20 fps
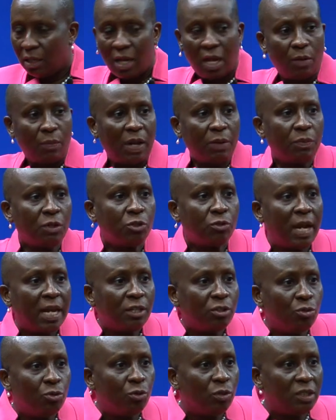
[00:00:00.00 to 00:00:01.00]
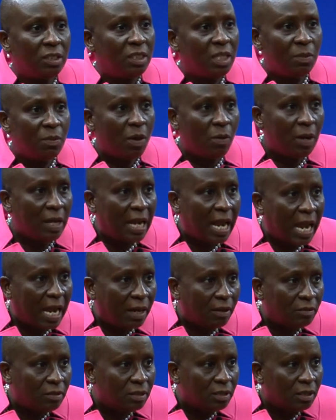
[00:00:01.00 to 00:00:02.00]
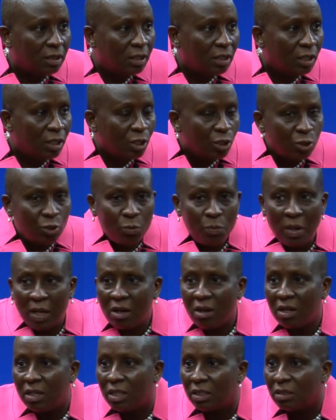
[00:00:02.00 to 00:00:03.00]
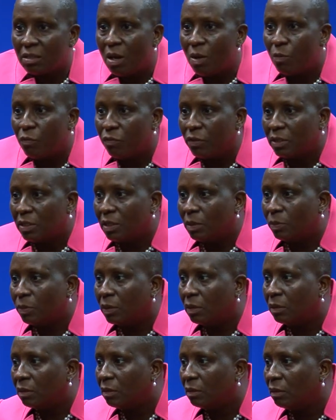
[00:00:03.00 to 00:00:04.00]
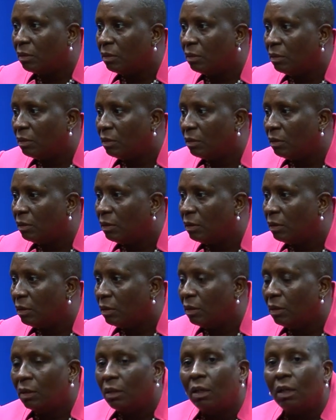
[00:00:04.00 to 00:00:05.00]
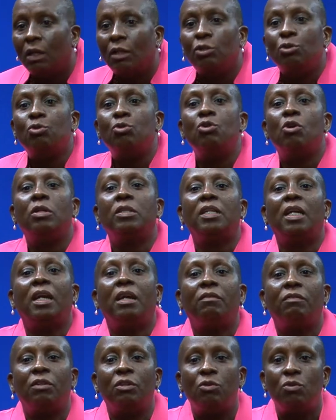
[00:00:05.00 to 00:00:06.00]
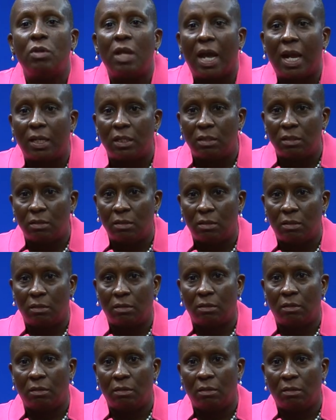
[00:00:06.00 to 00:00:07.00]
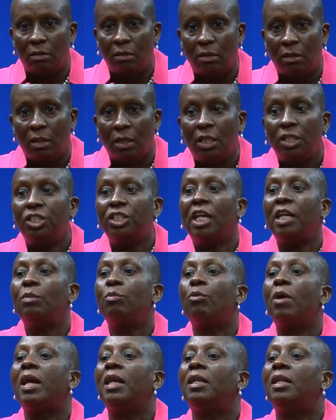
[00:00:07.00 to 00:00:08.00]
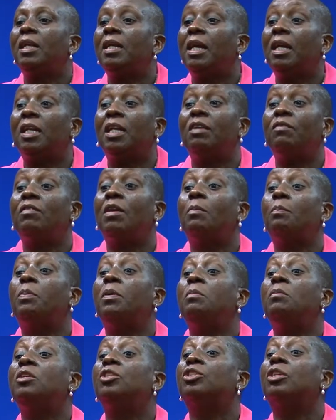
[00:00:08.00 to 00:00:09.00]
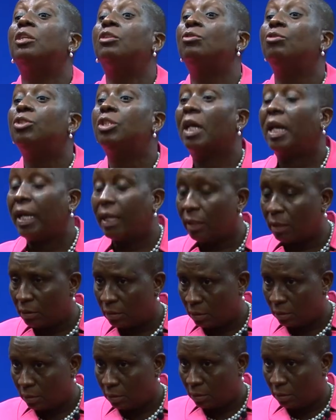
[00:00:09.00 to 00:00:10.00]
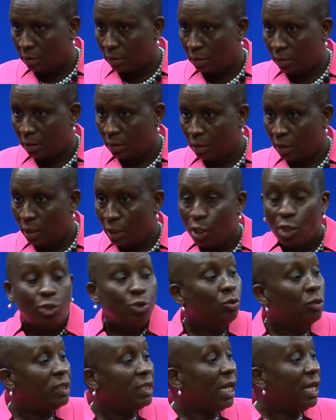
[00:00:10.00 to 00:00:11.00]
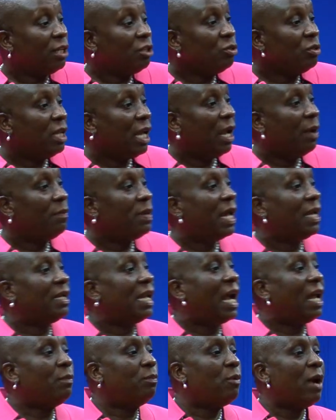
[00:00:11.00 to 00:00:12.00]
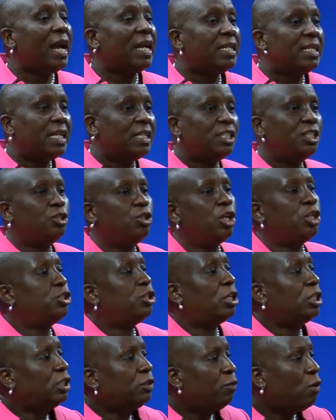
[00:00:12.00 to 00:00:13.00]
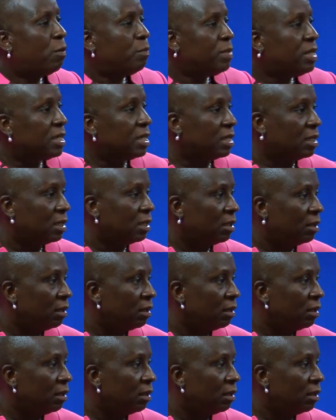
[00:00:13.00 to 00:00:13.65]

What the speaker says: And what we try to do is dim our light to make others comfortable. Do not ever do that. Shine brightly and give them permission to shine. To say to them that that brightness is not just for me.